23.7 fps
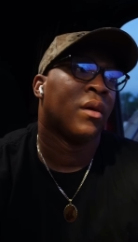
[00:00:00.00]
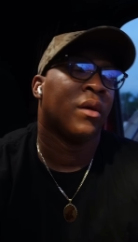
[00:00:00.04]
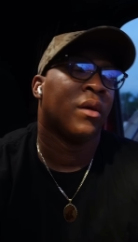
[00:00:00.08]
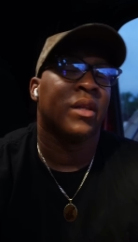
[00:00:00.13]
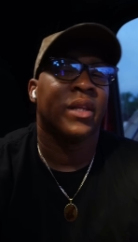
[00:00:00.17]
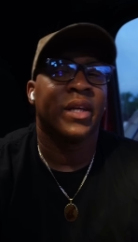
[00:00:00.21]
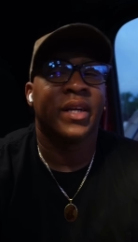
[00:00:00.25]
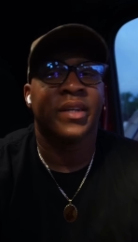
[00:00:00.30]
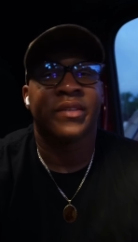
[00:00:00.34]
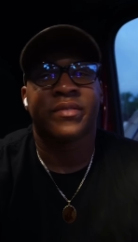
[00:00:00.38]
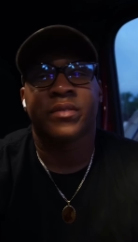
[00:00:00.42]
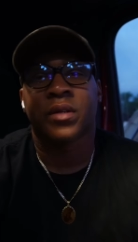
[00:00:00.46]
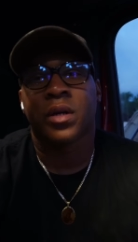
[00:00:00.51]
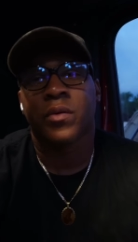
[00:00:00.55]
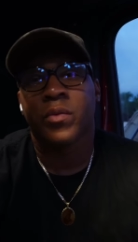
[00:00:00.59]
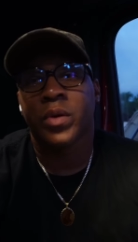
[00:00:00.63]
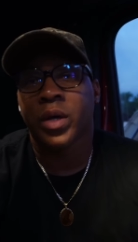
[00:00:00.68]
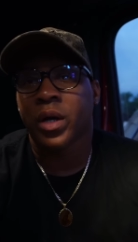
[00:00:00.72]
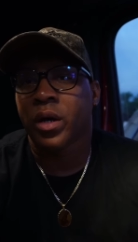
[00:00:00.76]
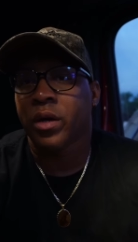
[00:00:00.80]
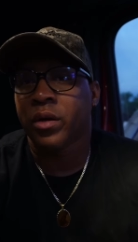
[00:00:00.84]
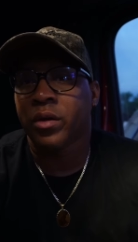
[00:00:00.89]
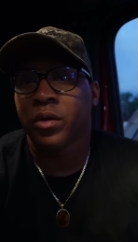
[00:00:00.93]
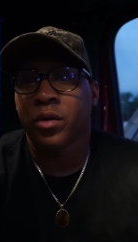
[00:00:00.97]
Landstar,
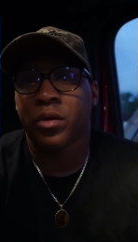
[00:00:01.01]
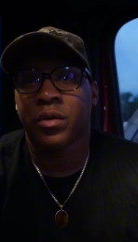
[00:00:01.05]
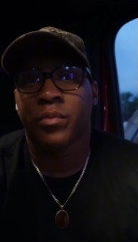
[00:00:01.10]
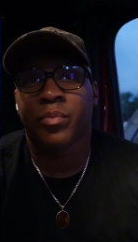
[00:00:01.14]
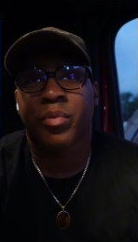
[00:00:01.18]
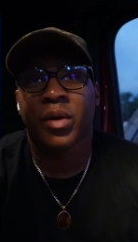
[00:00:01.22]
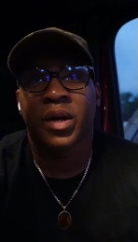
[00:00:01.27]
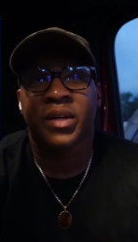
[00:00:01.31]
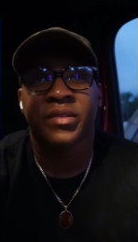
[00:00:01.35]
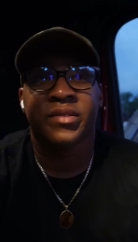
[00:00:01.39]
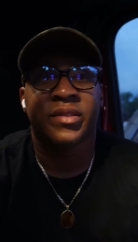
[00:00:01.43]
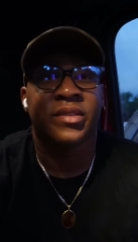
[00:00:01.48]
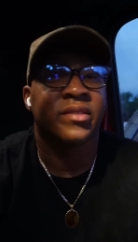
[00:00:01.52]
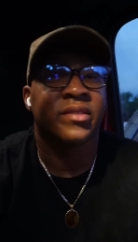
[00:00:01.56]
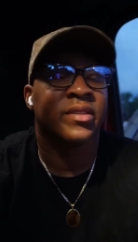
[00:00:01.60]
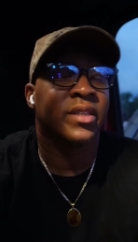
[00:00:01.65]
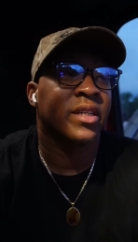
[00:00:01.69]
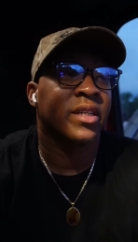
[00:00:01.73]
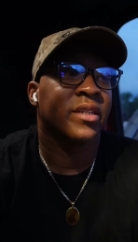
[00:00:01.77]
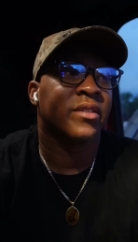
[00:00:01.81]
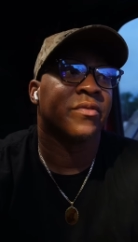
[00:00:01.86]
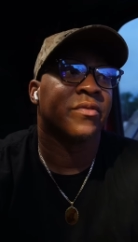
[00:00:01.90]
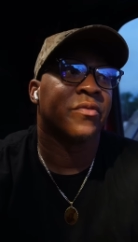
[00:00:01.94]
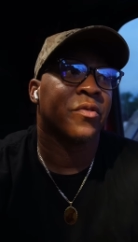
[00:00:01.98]
we all know the process
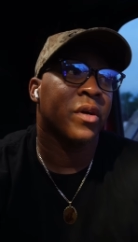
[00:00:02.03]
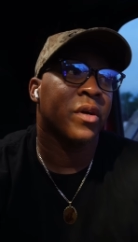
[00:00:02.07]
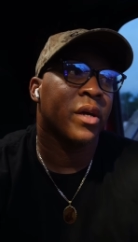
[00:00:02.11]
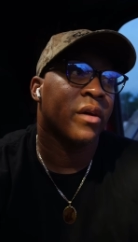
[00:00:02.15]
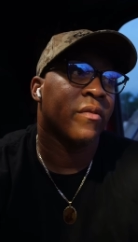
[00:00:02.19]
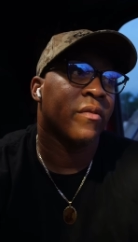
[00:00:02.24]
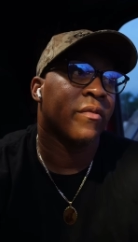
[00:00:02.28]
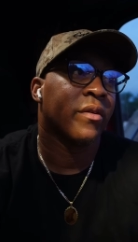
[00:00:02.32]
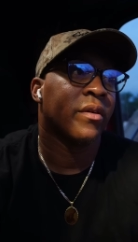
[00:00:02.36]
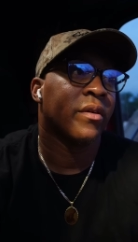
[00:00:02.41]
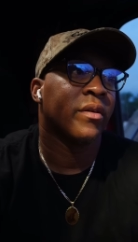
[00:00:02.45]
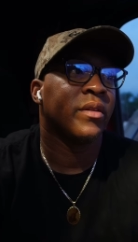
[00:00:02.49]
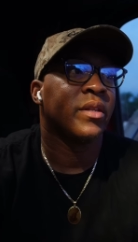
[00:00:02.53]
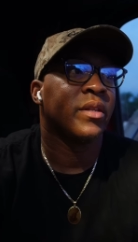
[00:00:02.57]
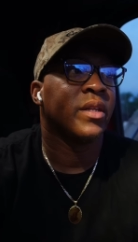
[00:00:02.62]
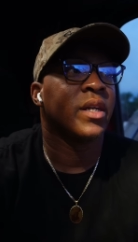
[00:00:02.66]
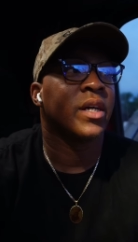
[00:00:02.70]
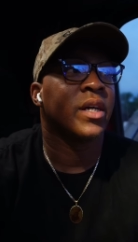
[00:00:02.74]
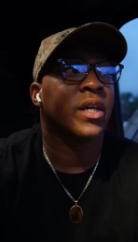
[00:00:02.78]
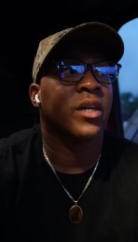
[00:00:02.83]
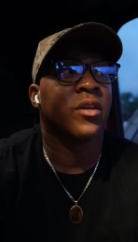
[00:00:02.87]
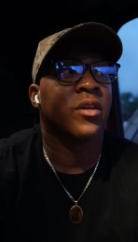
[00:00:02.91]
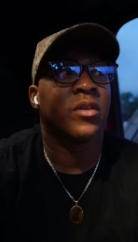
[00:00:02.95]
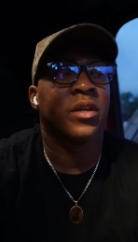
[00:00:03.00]
takes forever. Then
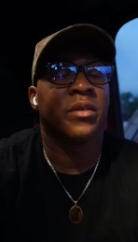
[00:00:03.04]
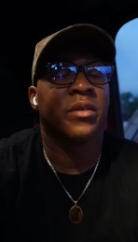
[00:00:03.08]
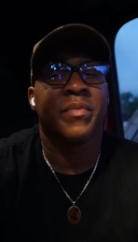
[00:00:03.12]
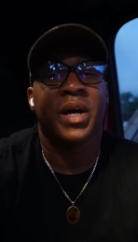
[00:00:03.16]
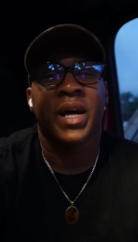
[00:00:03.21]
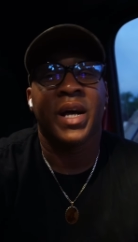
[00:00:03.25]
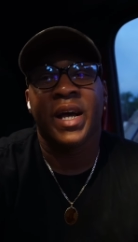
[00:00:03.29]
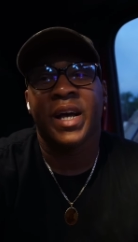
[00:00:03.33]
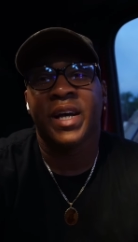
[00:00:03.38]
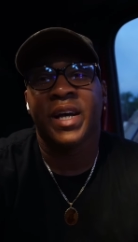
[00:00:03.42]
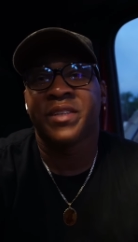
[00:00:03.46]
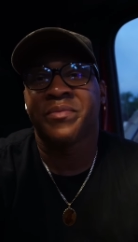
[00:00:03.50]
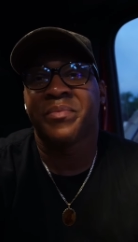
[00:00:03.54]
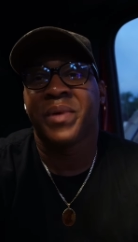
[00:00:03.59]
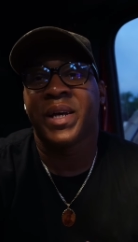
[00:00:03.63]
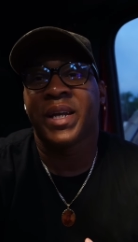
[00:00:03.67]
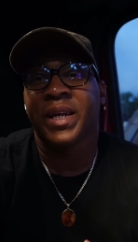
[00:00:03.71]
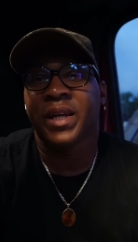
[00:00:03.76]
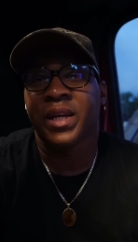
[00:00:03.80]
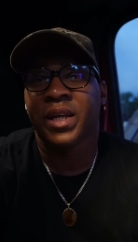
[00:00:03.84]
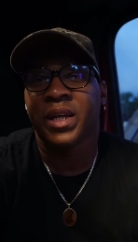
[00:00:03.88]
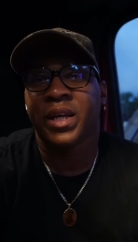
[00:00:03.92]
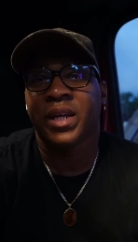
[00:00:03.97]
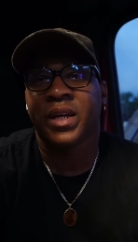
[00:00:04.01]
I gotta get my hazmat
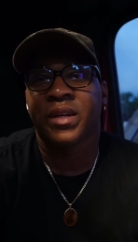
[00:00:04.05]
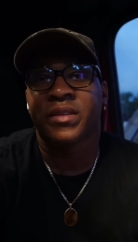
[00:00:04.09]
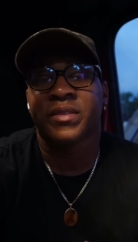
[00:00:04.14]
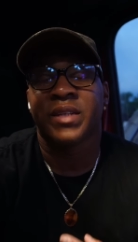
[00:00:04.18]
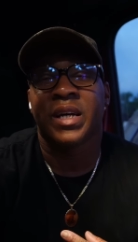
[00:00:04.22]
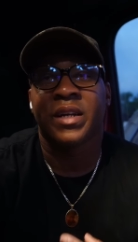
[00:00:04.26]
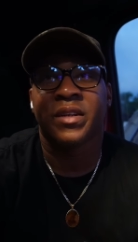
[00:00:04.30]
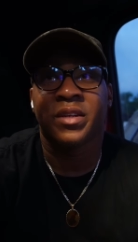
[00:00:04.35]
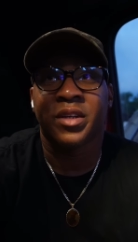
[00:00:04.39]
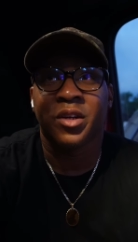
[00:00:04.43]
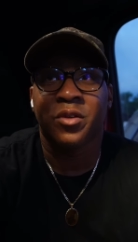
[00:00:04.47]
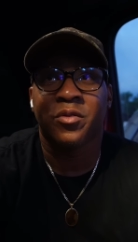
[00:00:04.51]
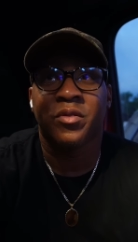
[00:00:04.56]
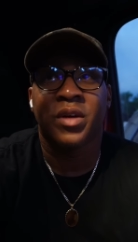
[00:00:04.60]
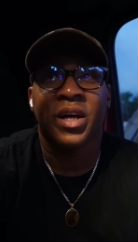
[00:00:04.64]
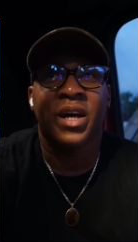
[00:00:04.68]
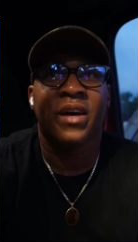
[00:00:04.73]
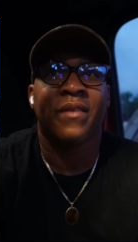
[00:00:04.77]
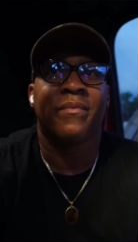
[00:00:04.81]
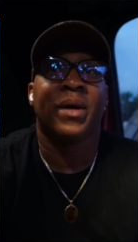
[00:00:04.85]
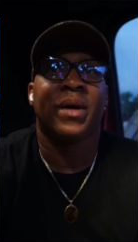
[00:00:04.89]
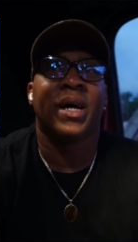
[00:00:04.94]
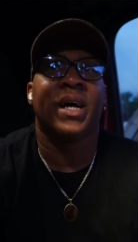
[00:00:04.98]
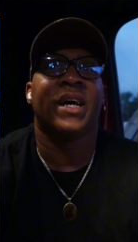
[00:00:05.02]
again because I don't
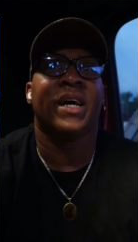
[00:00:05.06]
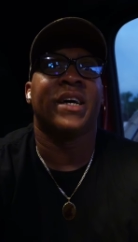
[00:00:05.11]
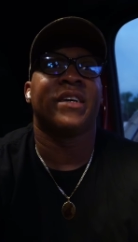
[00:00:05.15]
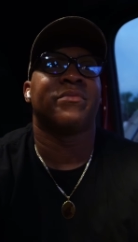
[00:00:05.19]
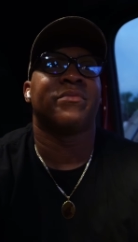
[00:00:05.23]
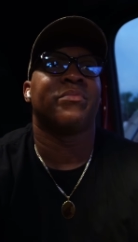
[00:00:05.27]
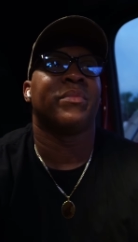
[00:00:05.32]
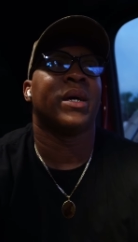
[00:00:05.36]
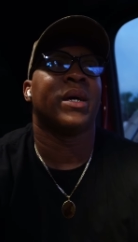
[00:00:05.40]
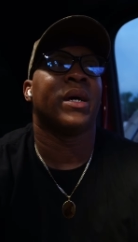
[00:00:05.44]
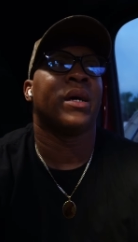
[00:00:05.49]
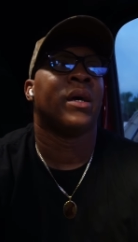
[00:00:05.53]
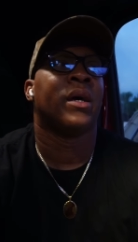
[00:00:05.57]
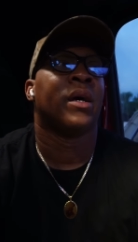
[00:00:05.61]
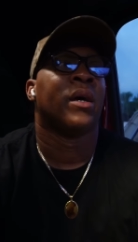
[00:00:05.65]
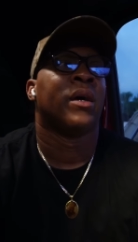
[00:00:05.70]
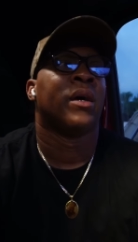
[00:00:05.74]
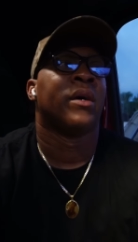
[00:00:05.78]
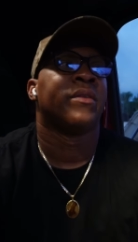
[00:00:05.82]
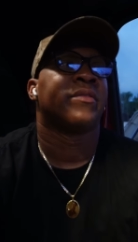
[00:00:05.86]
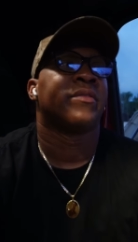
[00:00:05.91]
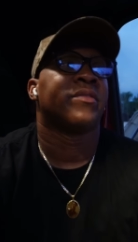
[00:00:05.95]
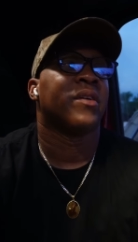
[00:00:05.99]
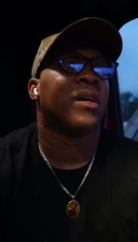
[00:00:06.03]
have my
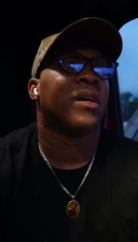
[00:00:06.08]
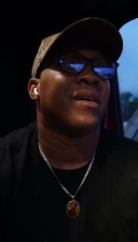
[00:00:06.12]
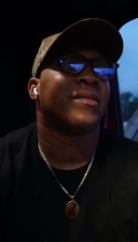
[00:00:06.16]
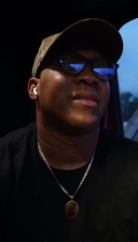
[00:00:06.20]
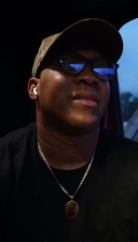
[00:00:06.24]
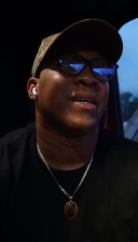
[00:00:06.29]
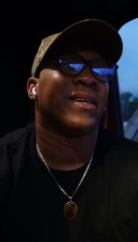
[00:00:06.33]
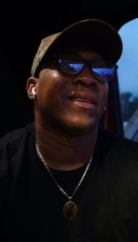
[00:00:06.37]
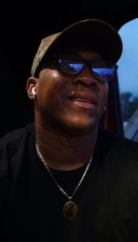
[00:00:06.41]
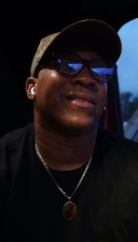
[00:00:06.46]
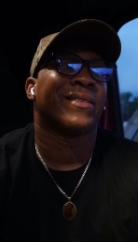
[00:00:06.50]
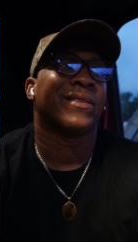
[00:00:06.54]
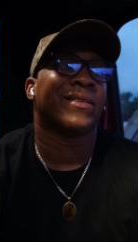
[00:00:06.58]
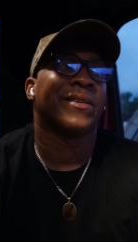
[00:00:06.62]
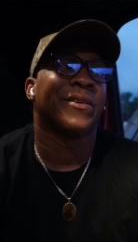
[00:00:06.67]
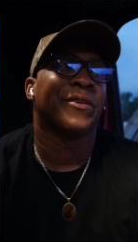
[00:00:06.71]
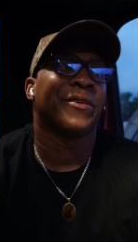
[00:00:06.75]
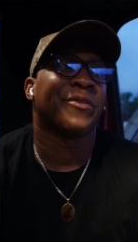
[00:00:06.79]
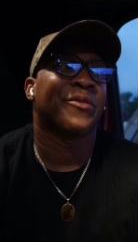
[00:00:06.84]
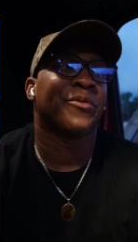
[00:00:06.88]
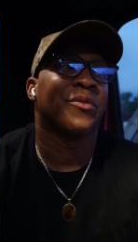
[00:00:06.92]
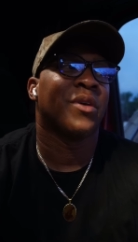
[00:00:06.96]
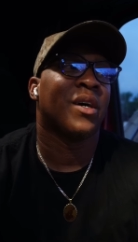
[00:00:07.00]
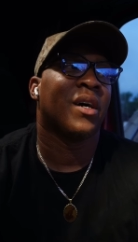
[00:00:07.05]
hazmat. So I was like, to
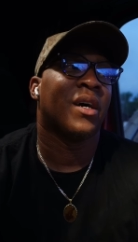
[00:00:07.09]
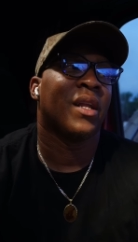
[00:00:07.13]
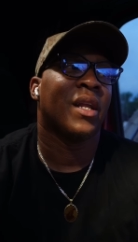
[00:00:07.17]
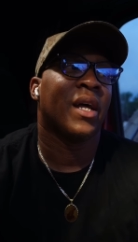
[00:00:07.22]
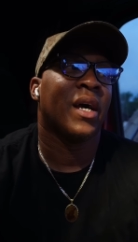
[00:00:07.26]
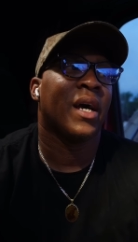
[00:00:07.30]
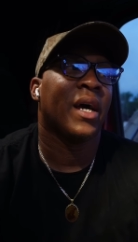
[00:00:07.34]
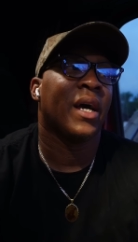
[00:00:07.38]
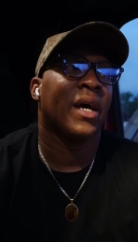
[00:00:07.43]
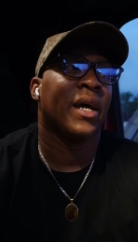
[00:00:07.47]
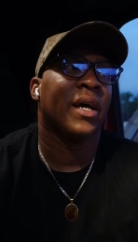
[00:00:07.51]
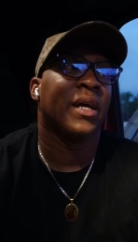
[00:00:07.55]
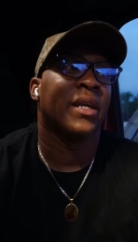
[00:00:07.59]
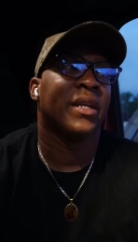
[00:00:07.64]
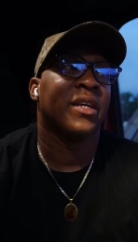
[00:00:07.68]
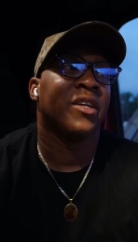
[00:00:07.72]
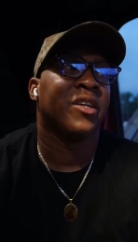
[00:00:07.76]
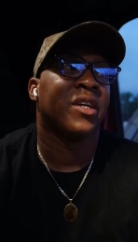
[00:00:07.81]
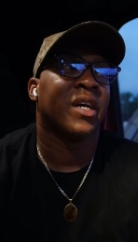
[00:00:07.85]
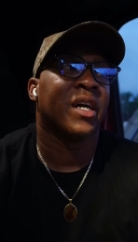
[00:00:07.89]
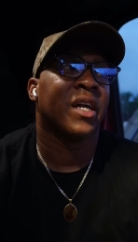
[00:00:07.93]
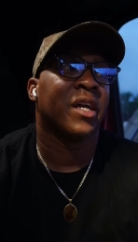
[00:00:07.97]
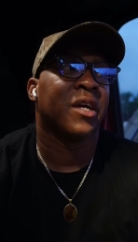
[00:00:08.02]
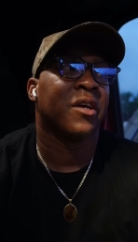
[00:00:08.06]
go through all that, and then
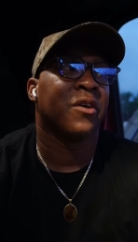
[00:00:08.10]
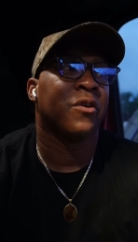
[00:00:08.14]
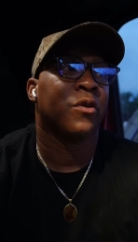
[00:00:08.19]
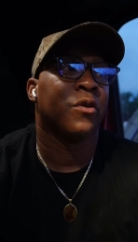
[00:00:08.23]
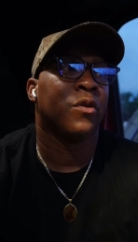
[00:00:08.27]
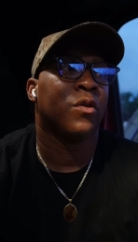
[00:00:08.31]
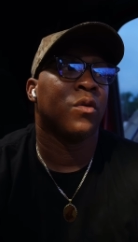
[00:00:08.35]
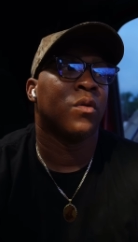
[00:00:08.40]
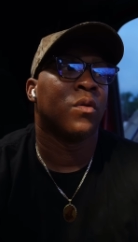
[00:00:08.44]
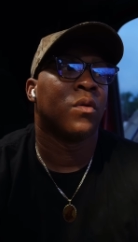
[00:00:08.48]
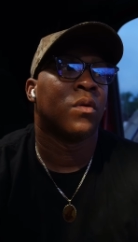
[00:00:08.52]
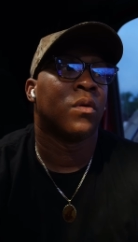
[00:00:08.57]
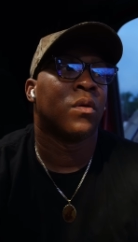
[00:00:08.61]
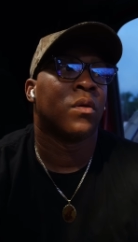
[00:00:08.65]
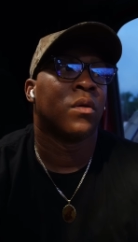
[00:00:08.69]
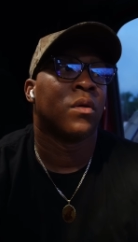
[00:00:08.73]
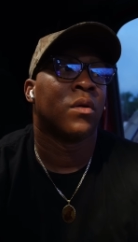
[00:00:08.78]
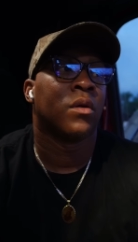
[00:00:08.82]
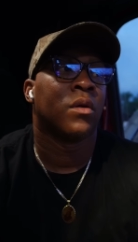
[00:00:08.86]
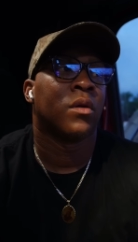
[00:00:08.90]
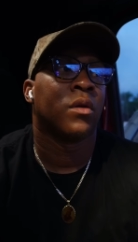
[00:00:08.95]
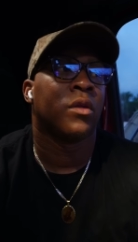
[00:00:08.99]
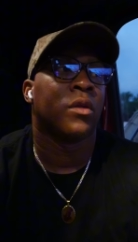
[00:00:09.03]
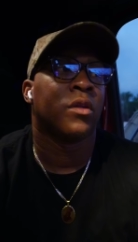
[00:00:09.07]
you gotta go
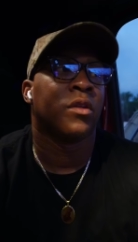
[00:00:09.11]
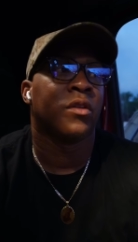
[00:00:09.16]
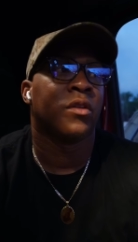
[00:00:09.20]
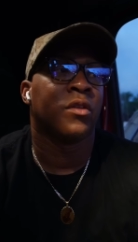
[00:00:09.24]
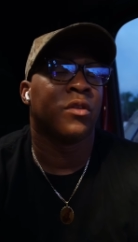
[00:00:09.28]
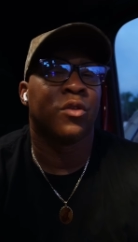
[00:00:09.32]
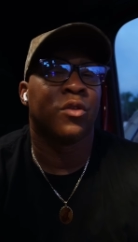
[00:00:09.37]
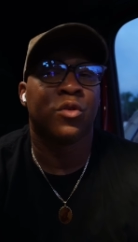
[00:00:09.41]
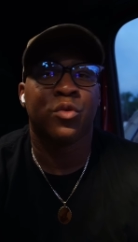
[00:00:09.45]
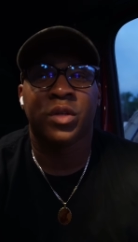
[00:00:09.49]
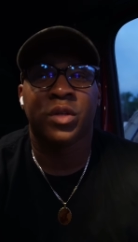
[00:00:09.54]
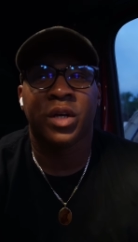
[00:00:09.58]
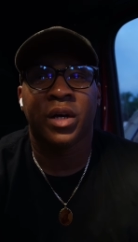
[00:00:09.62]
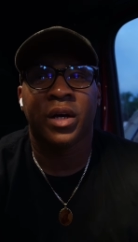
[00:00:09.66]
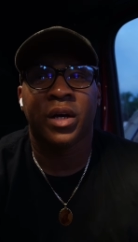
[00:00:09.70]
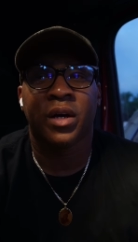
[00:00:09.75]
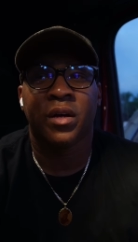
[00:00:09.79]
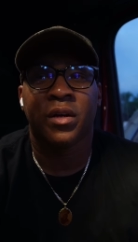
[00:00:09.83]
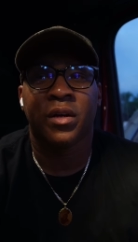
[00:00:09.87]
do the